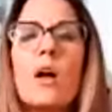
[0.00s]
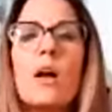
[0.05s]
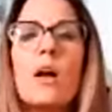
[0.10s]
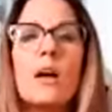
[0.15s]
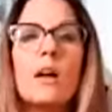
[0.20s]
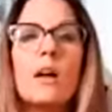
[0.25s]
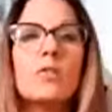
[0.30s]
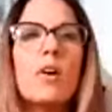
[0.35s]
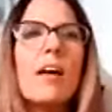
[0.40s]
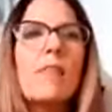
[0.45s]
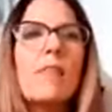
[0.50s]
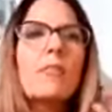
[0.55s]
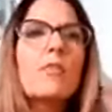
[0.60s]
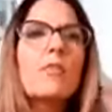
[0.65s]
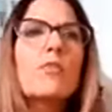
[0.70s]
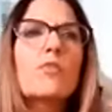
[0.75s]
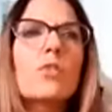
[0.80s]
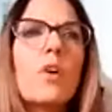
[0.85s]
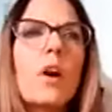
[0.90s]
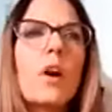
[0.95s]

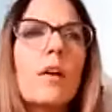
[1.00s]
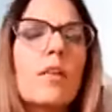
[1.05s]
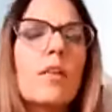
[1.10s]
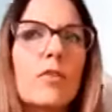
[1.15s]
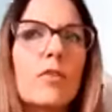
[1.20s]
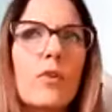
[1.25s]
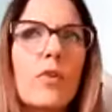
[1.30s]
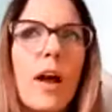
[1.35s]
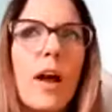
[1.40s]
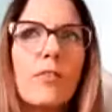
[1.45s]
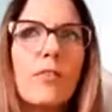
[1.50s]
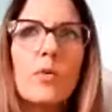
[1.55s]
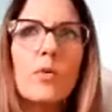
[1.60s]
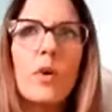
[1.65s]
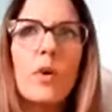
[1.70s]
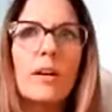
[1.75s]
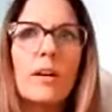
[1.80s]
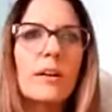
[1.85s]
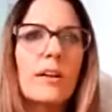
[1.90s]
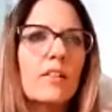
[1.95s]

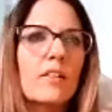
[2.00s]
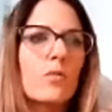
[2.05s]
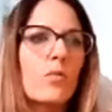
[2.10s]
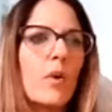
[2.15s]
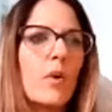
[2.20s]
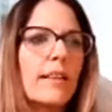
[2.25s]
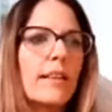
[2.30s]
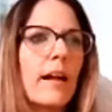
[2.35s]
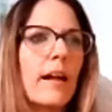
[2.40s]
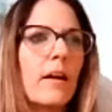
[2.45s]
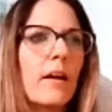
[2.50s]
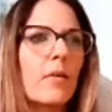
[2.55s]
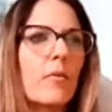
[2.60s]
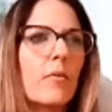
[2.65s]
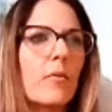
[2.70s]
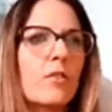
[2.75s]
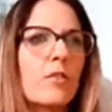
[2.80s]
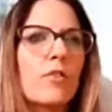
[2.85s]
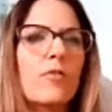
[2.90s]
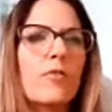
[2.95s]
analyze
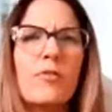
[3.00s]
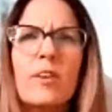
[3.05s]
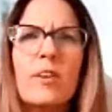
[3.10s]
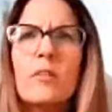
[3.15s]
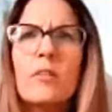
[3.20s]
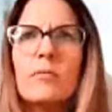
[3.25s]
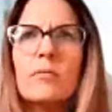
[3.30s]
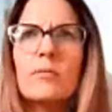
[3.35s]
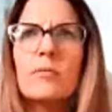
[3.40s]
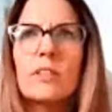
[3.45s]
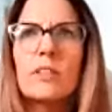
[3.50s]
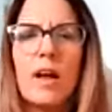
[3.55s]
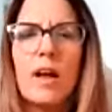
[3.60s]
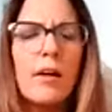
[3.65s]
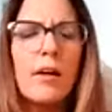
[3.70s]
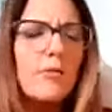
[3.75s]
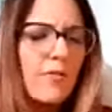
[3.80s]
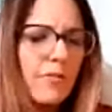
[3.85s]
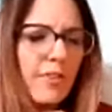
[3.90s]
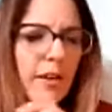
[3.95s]
when
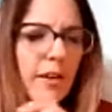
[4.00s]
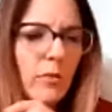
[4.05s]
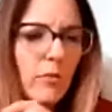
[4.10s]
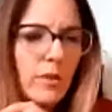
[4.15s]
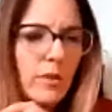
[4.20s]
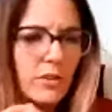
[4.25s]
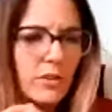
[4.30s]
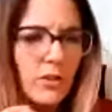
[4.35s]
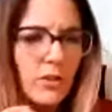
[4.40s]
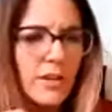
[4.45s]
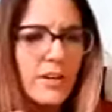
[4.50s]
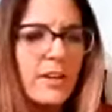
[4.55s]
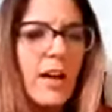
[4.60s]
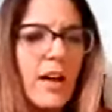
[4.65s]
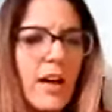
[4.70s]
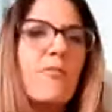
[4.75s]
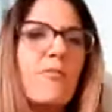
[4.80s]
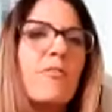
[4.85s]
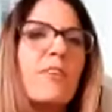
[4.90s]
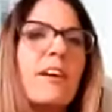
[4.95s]
you're not
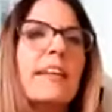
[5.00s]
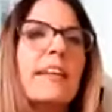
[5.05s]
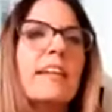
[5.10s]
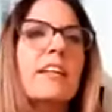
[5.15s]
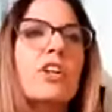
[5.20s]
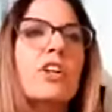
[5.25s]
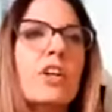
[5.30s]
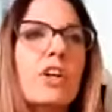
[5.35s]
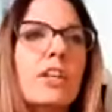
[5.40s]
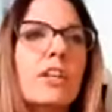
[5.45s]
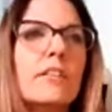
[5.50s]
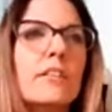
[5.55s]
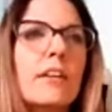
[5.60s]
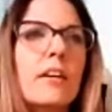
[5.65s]
feeling good,